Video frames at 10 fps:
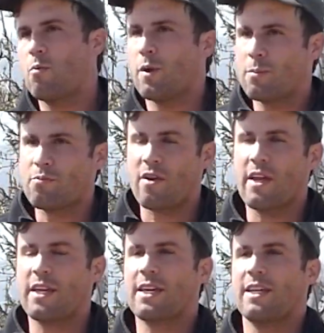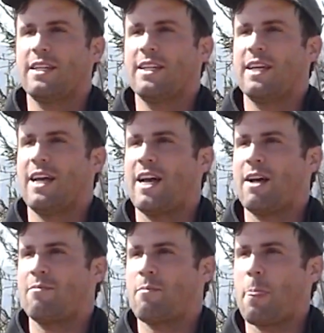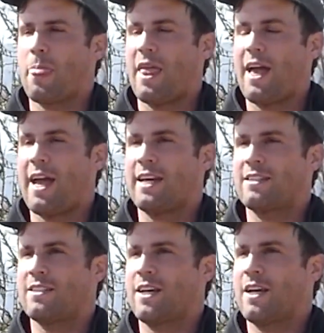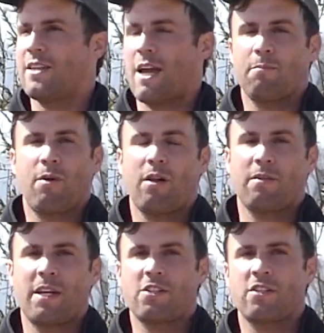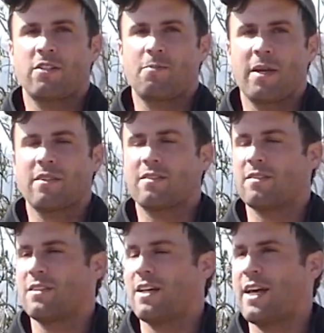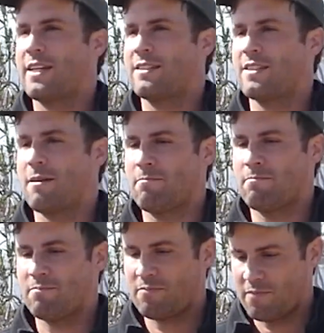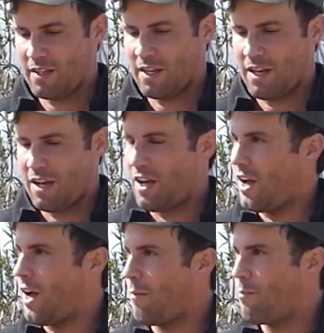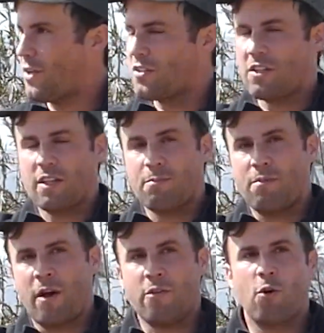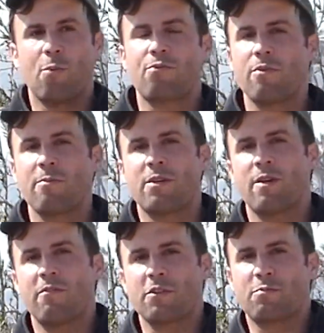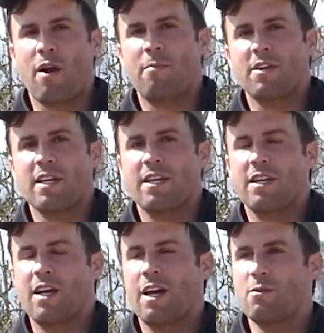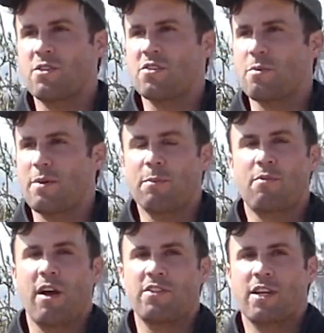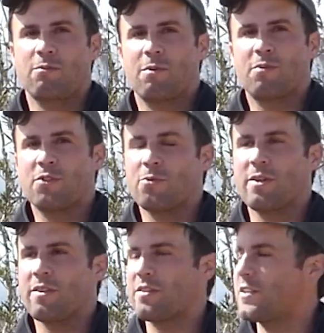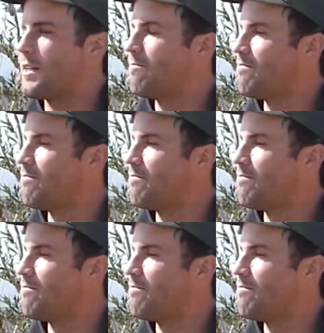windbreak, and pollination space, and basically on the whole perimeter of this property, which is the big project we're pursuing this year.